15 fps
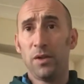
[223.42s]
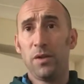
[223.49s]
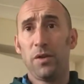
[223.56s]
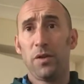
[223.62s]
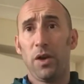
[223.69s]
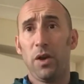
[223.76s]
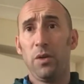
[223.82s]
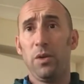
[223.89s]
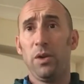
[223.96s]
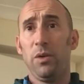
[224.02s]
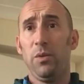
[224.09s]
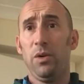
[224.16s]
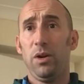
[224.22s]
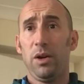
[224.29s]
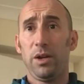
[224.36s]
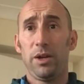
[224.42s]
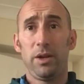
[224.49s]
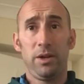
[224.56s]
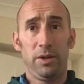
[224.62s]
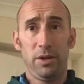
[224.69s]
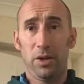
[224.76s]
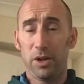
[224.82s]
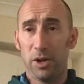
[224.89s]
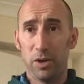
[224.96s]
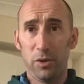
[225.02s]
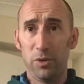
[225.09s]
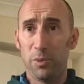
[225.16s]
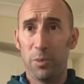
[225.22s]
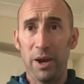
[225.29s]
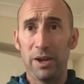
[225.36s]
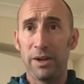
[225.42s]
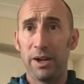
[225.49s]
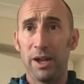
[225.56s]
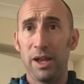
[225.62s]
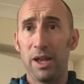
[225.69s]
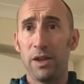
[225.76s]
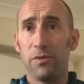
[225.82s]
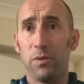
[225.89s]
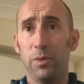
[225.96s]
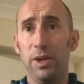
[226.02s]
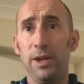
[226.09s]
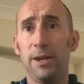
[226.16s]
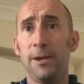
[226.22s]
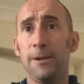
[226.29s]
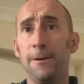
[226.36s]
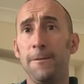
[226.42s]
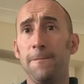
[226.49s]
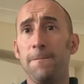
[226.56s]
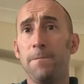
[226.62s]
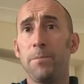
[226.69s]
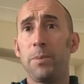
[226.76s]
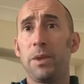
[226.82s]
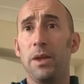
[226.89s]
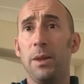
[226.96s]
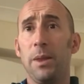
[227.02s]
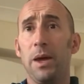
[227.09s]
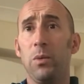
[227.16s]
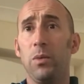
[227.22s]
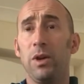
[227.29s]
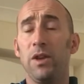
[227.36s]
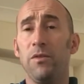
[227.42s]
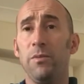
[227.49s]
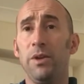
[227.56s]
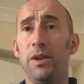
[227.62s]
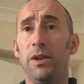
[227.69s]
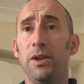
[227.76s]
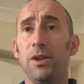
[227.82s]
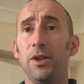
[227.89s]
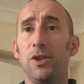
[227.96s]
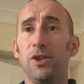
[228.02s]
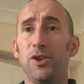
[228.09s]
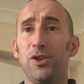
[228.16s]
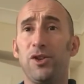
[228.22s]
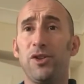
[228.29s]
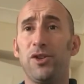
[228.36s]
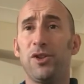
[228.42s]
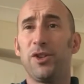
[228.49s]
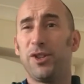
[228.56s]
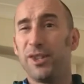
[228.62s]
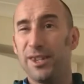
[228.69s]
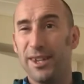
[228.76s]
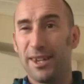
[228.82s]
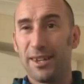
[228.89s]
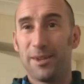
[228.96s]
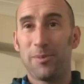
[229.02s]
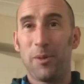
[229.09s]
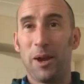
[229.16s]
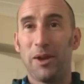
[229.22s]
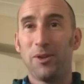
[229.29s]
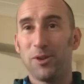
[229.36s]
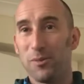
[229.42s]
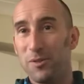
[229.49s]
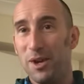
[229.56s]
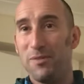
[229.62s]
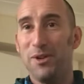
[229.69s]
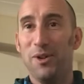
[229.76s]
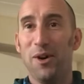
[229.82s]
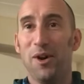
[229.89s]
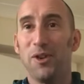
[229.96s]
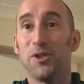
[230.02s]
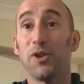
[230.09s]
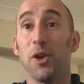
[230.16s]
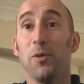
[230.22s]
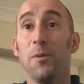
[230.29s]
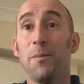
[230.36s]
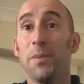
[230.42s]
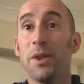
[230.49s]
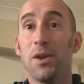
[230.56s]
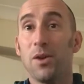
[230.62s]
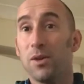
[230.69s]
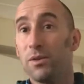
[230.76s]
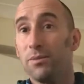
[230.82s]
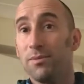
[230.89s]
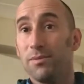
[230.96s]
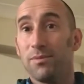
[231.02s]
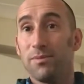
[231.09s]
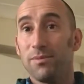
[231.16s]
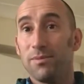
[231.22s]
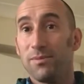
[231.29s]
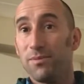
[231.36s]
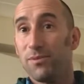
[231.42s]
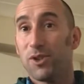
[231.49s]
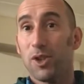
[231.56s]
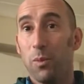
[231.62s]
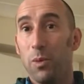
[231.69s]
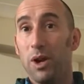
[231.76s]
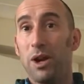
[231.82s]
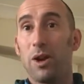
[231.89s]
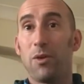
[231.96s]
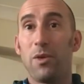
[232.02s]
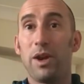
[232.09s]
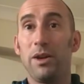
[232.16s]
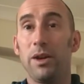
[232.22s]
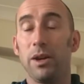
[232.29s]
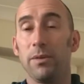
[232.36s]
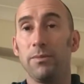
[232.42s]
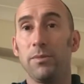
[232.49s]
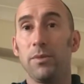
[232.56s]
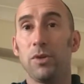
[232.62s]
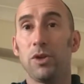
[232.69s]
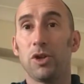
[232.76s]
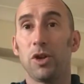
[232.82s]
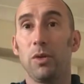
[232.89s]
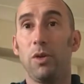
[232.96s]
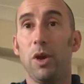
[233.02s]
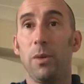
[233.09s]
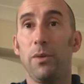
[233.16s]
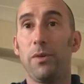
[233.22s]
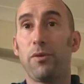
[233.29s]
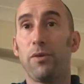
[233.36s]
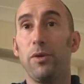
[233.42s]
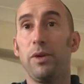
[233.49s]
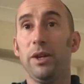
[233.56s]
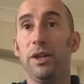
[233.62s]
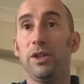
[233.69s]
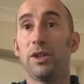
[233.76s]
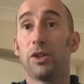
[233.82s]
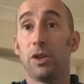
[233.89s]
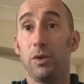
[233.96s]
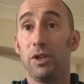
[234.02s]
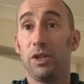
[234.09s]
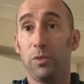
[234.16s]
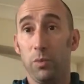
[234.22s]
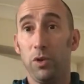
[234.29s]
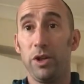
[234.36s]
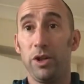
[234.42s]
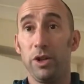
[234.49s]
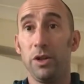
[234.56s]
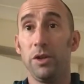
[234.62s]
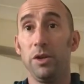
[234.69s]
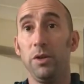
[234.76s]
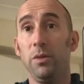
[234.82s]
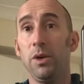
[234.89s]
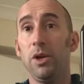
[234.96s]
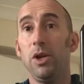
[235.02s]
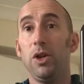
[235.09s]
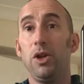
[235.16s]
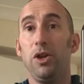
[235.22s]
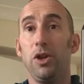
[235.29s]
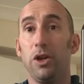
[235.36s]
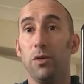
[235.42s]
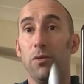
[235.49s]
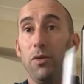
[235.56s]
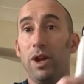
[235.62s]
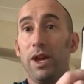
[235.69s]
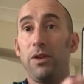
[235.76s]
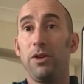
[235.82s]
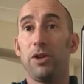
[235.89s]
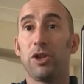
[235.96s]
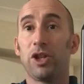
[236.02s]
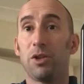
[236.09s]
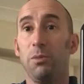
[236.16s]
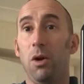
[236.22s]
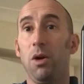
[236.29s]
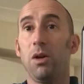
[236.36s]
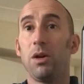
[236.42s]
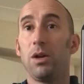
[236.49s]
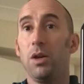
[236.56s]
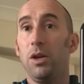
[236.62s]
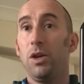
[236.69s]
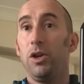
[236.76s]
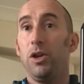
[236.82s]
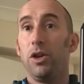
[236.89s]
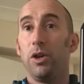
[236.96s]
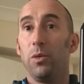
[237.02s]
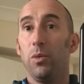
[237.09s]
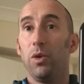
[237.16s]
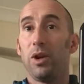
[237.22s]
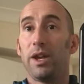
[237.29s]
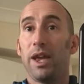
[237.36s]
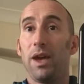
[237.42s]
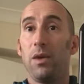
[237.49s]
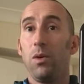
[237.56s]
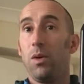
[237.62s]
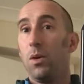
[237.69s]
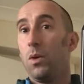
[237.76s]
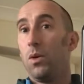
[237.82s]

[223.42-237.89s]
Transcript: So you know what, I can lose 1.5 pounds a week, and that will give me 6 pounds. So maybe not. So somewhere around there. So going through this, so this is what you're going to do. You're going to write out your SMART. You're going to work out